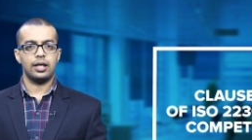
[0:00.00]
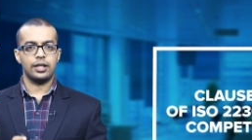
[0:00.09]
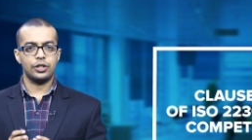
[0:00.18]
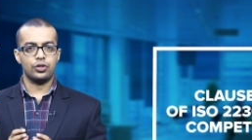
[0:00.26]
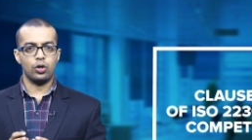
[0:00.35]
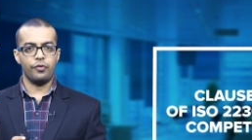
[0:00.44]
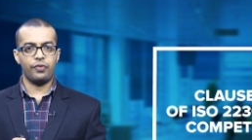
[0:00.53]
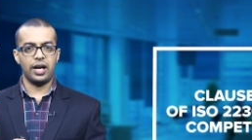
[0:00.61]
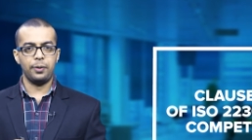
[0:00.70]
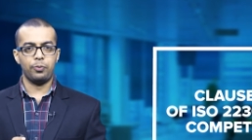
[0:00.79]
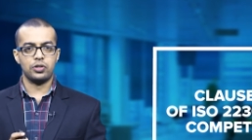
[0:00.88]
is to
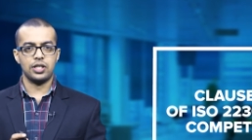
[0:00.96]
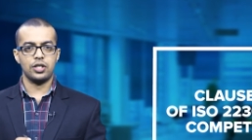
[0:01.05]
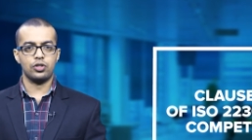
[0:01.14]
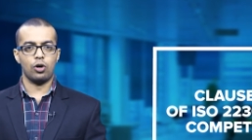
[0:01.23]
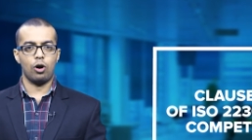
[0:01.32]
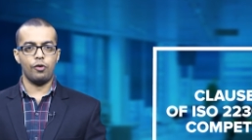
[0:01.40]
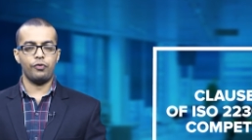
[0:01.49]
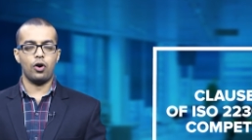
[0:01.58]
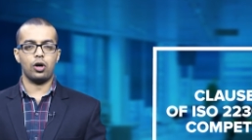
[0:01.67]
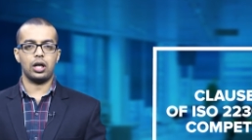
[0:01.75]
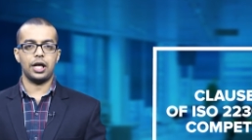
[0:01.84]
define process of
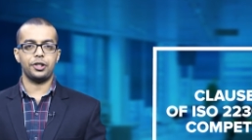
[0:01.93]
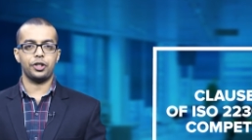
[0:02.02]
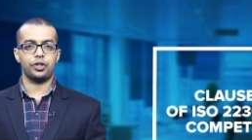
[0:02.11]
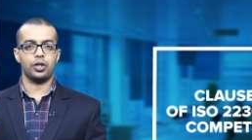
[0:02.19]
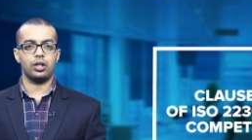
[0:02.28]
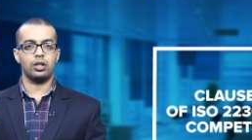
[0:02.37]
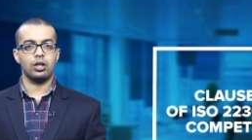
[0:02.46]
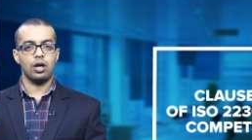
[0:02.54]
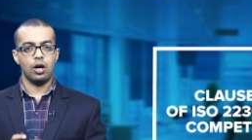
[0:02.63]
organization